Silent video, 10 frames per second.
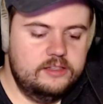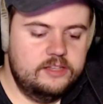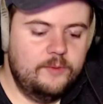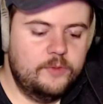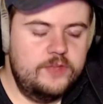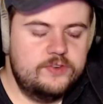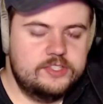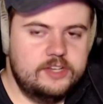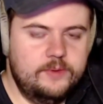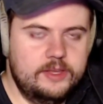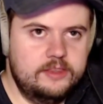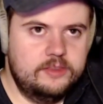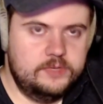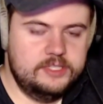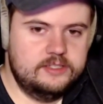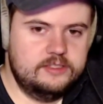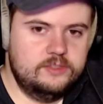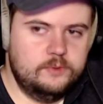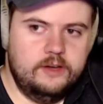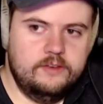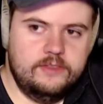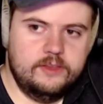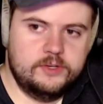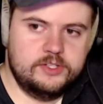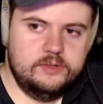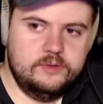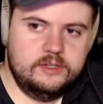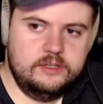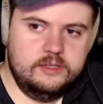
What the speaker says: Dom? Were you just talking about the 360-12, the original one?